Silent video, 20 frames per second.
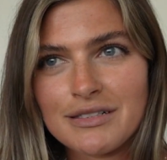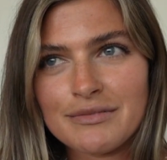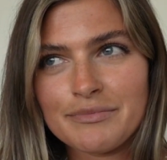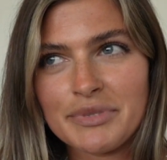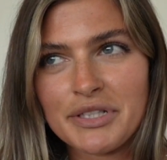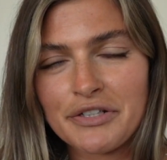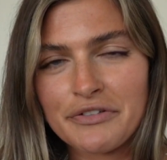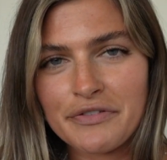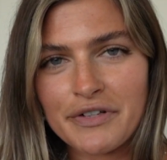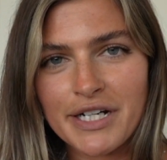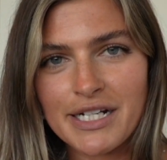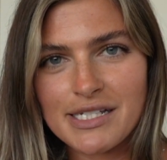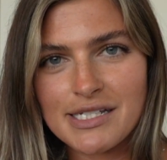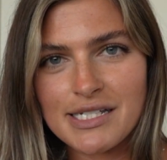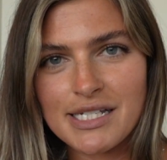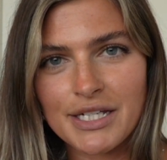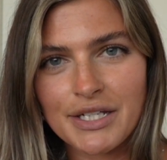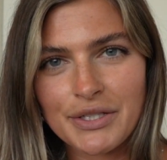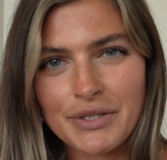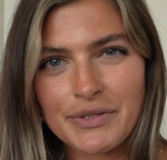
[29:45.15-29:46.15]
be afraid to
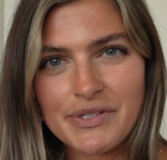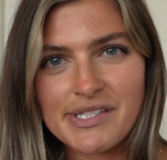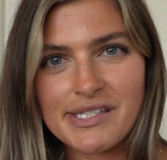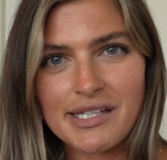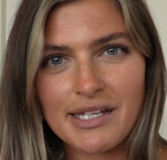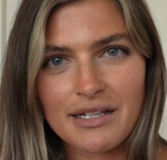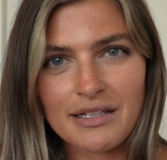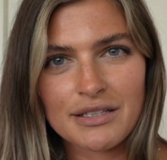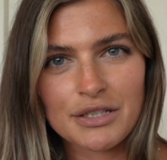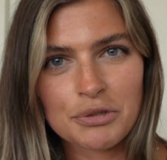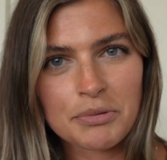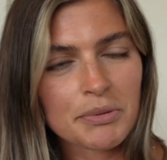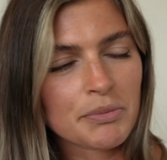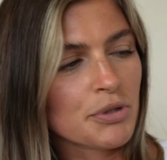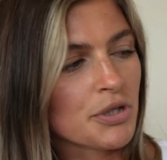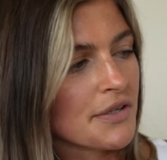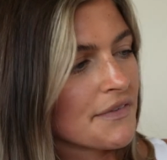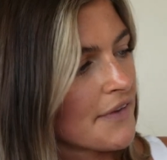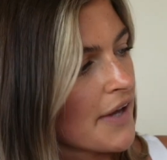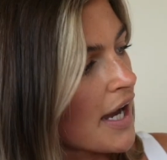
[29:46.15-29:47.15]
tell you it's like a little bit
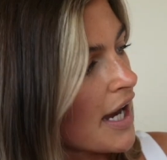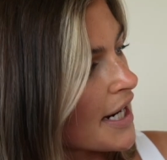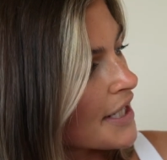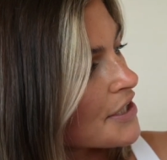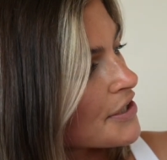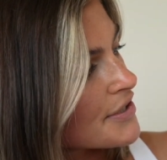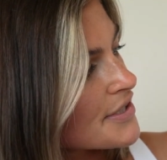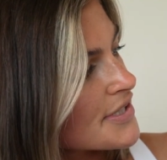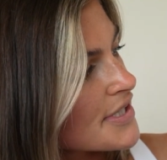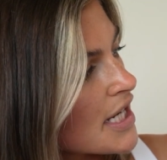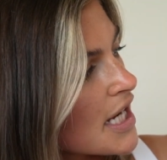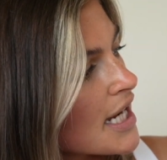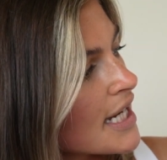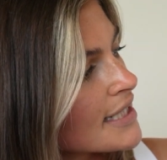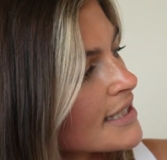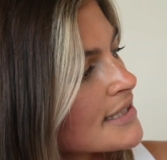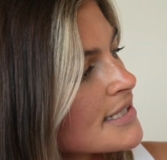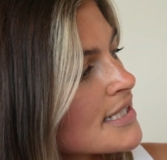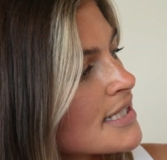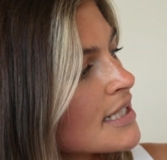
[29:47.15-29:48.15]
more on the higher
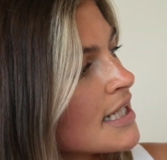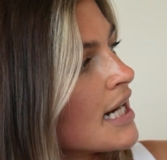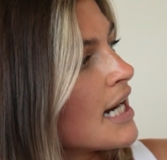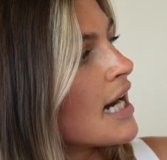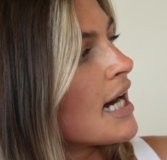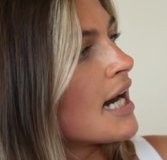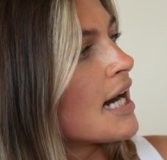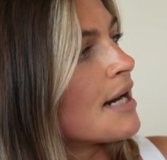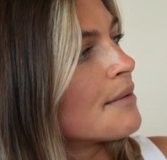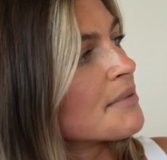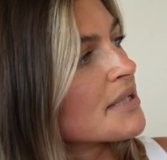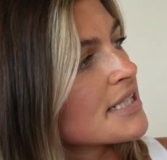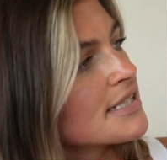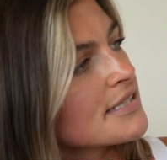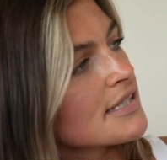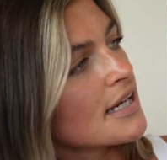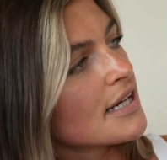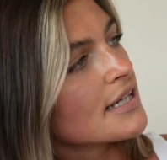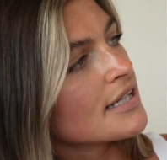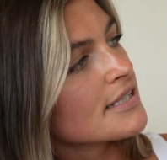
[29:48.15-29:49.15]
side. It
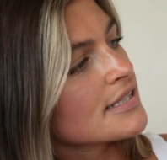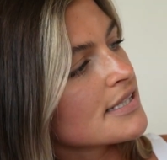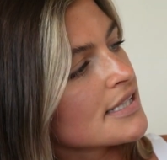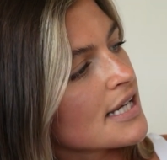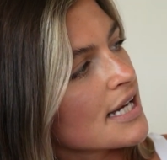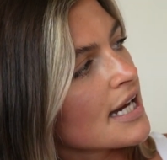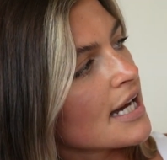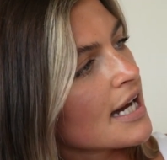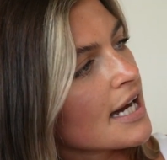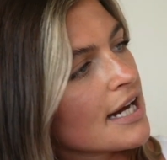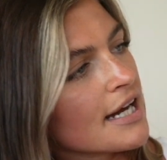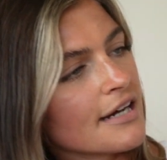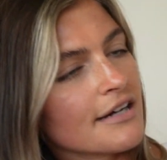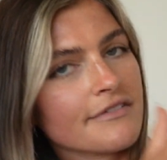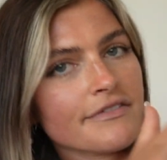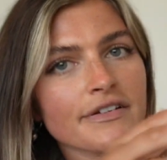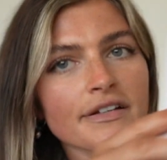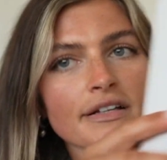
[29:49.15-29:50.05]
does have